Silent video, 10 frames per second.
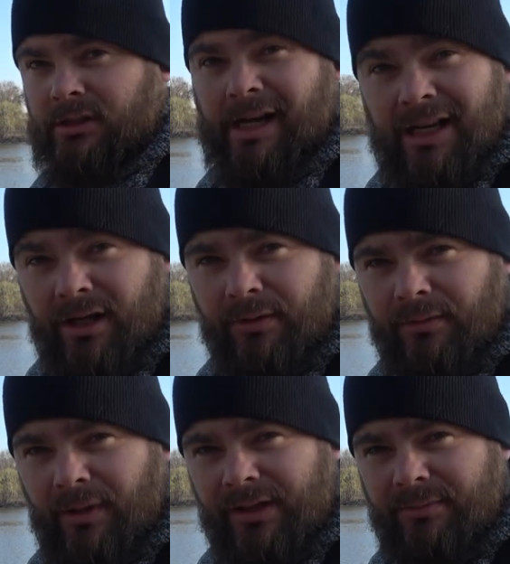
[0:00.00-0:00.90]
Hello
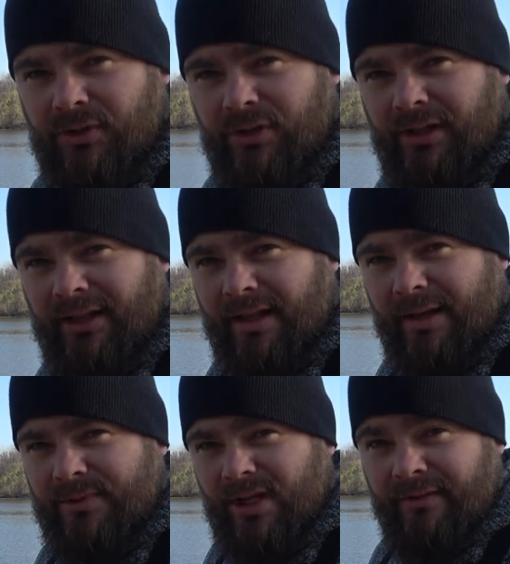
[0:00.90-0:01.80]
and welcome to another
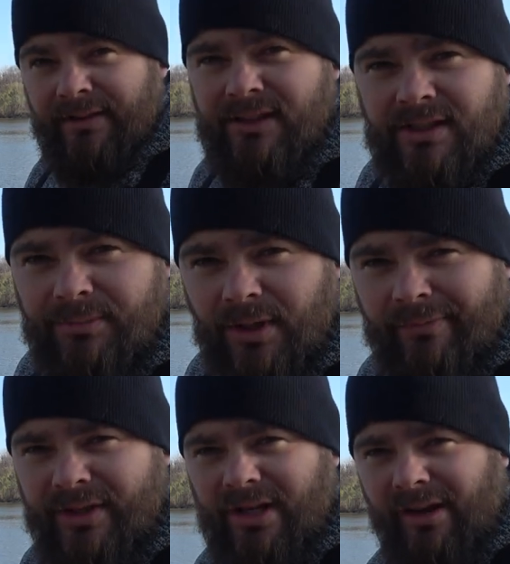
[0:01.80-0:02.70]
episode of It's Tipp
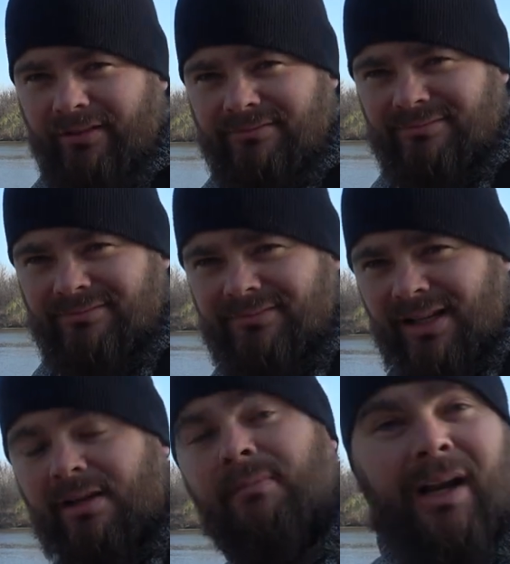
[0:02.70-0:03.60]
Top Fishing.
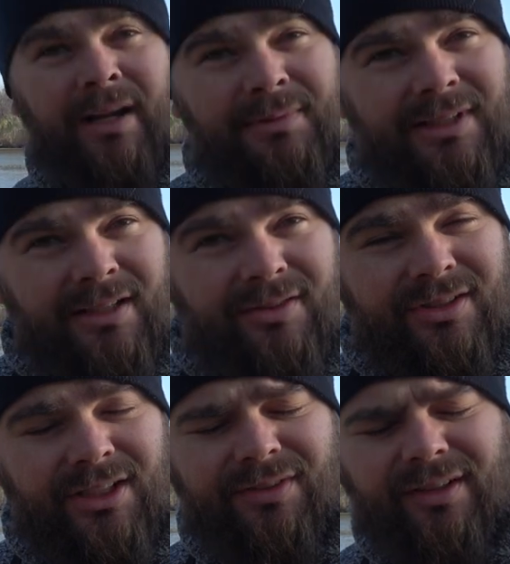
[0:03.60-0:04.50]
My name is Keaton
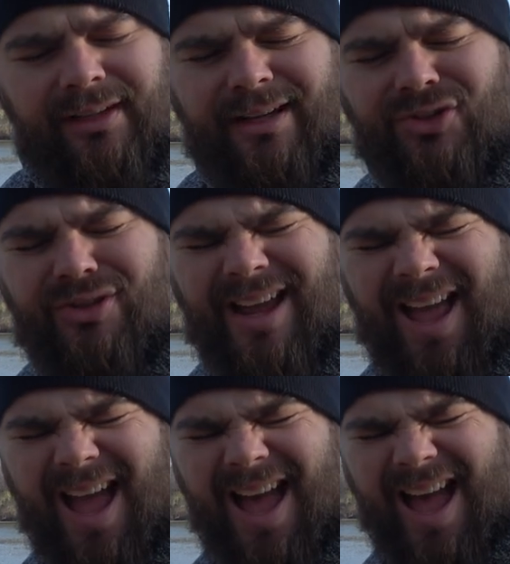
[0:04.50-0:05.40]
Ditchfield and
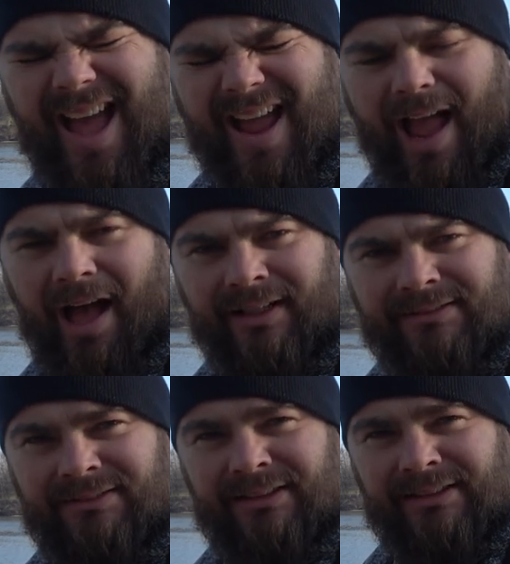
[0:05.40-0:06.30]
today
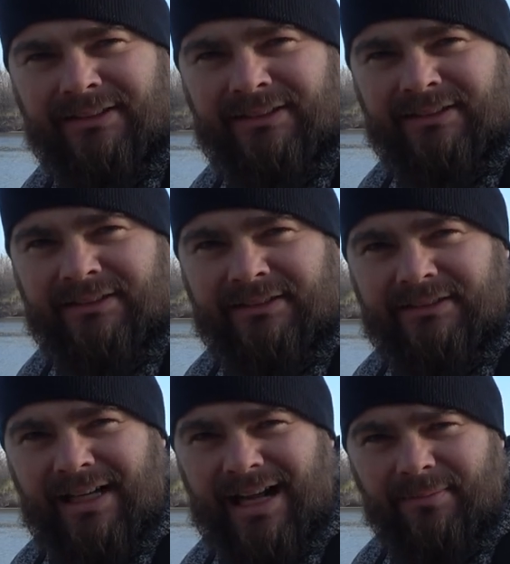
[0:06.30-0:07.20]

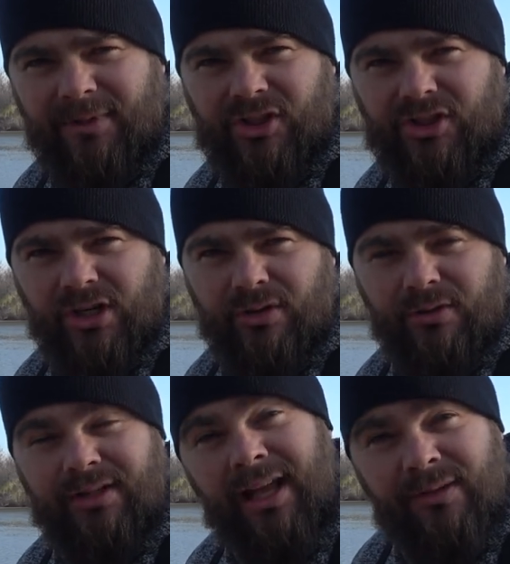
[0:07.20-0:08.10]
I'm going to show
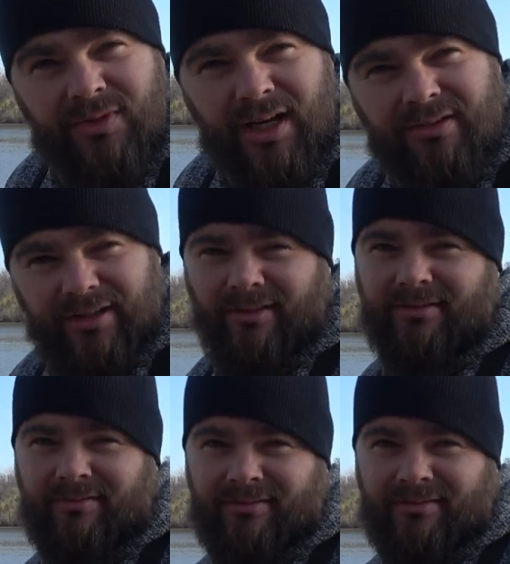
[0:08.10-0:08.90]
you a game changer.